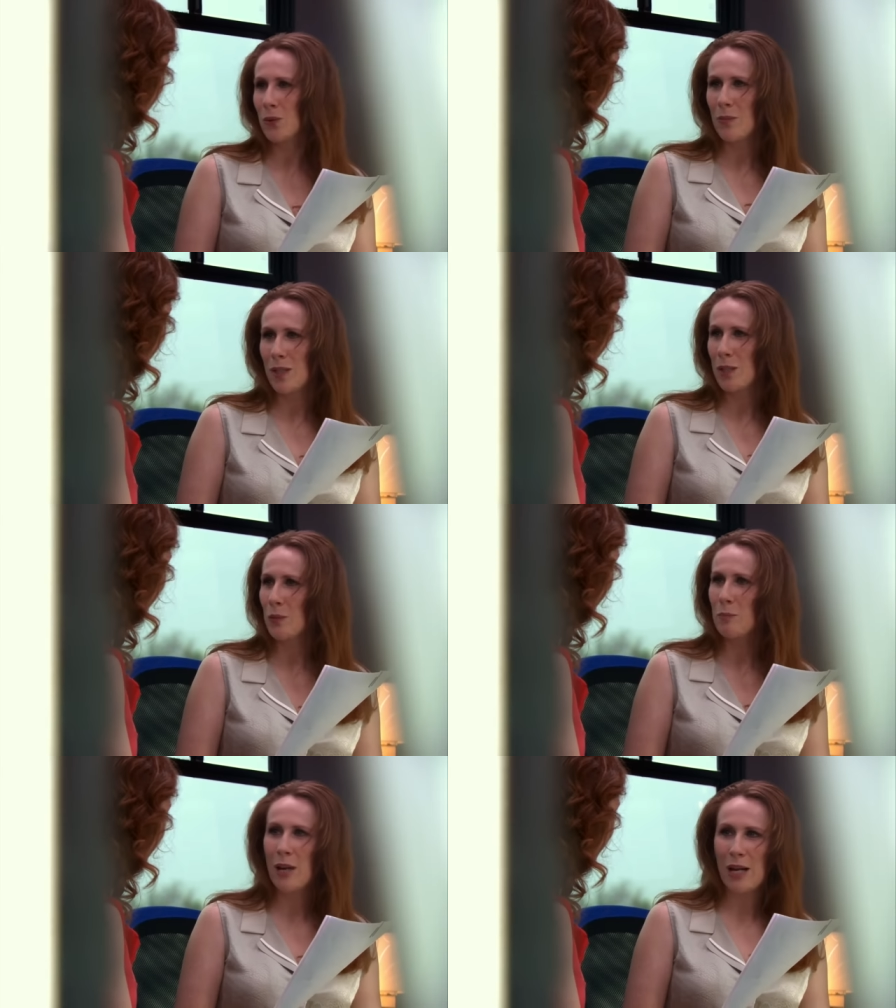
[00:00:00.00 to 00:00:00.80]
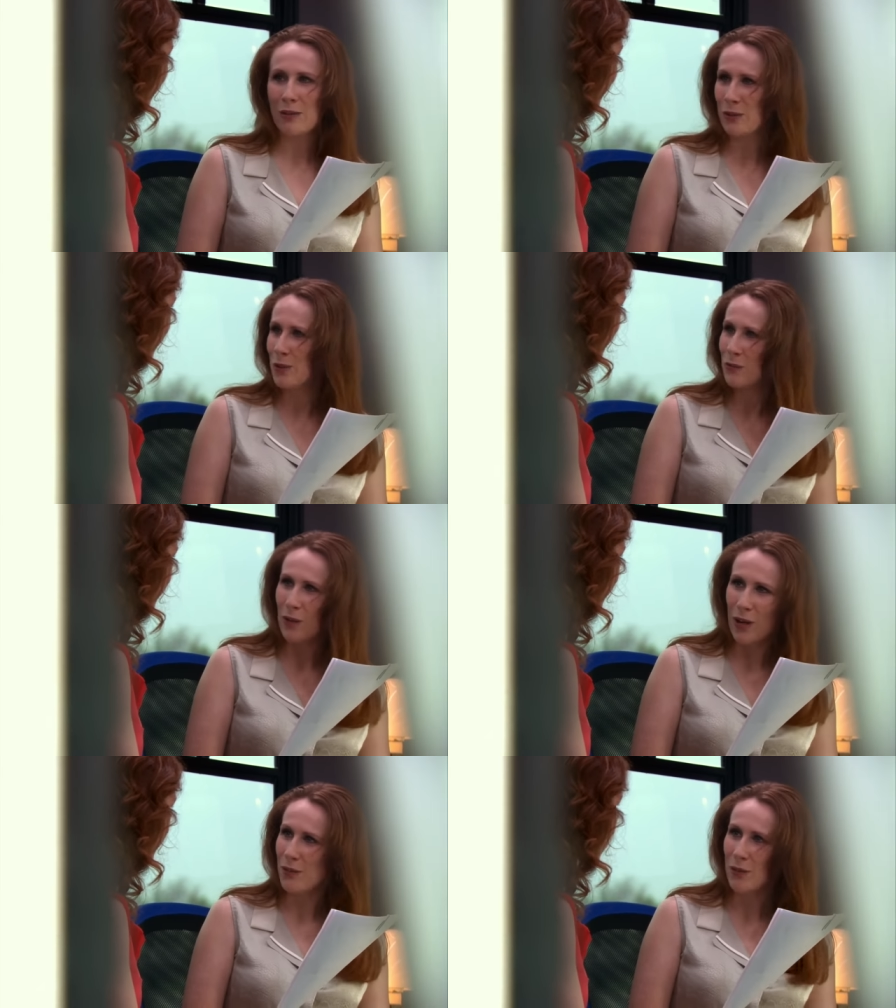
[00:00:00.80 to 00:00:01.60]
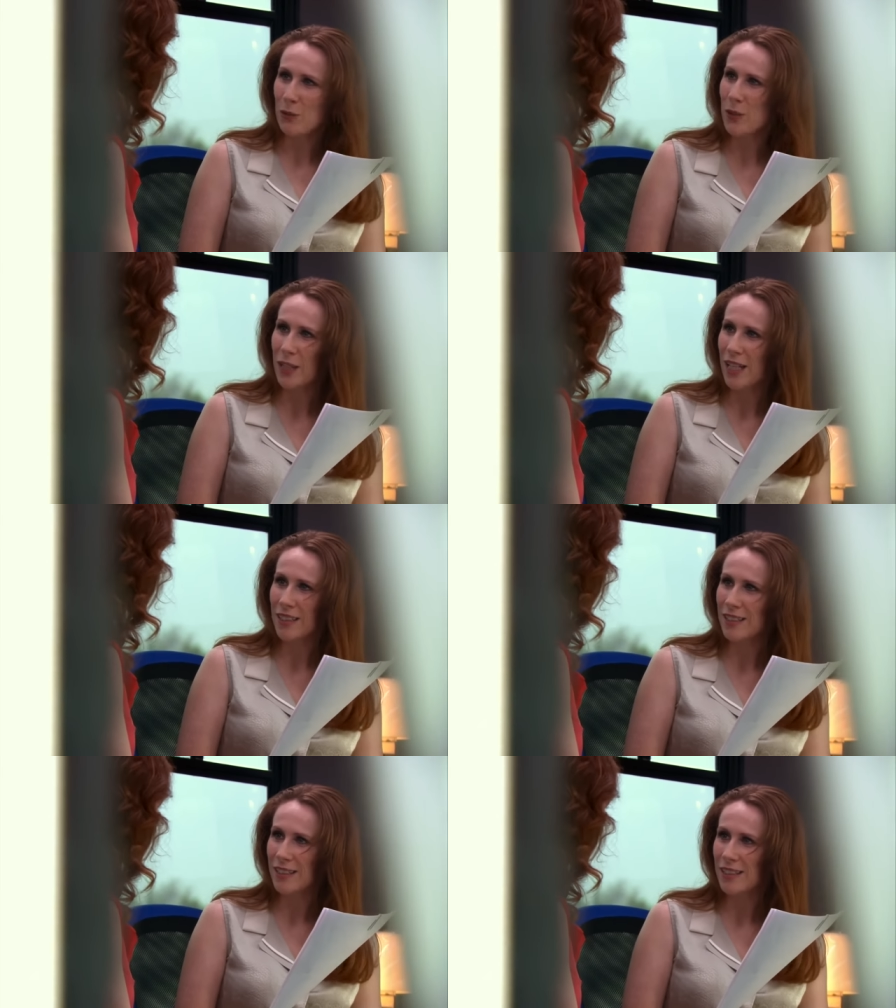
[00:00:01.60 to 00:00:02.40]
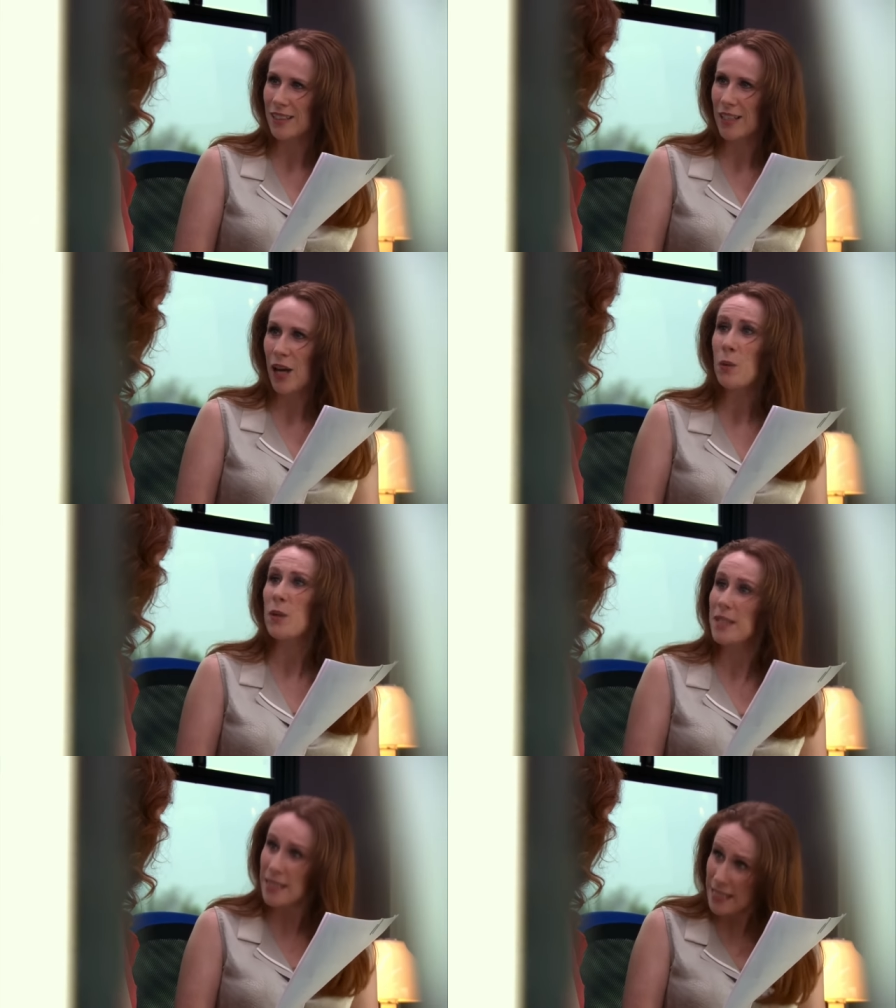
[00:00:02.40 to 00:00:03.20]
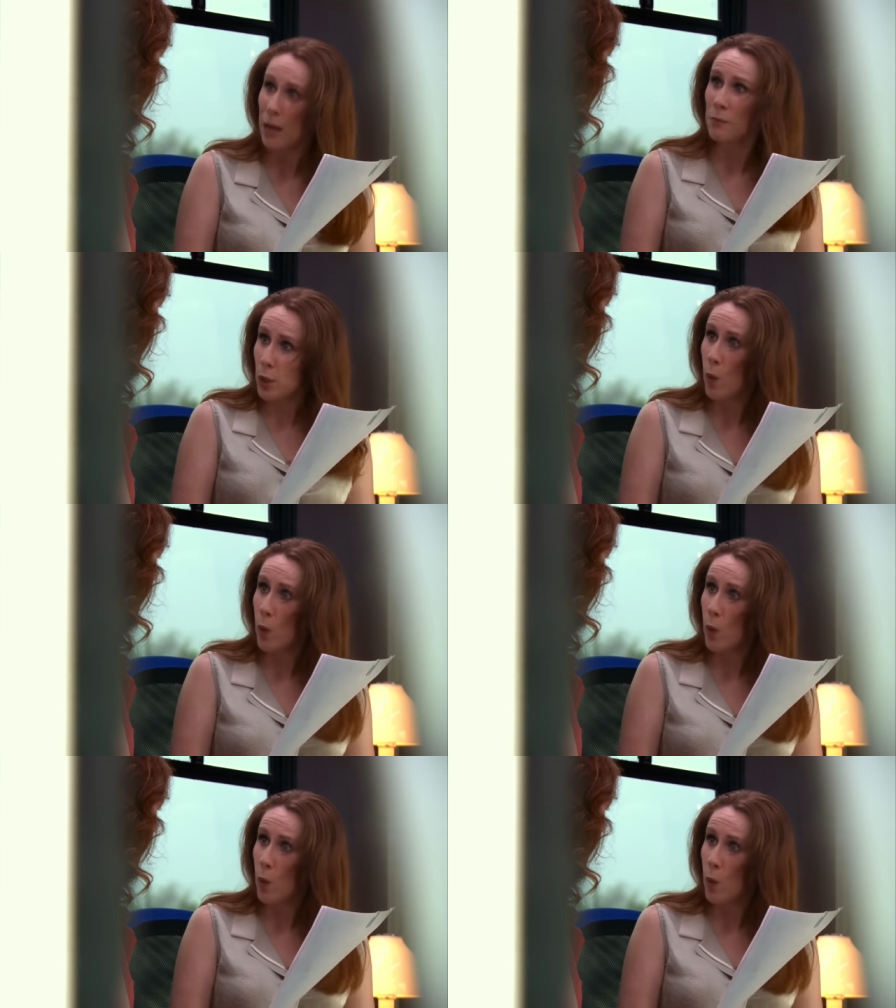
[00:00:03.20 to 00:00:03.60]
but also sprinkle in dealing with our past. For example,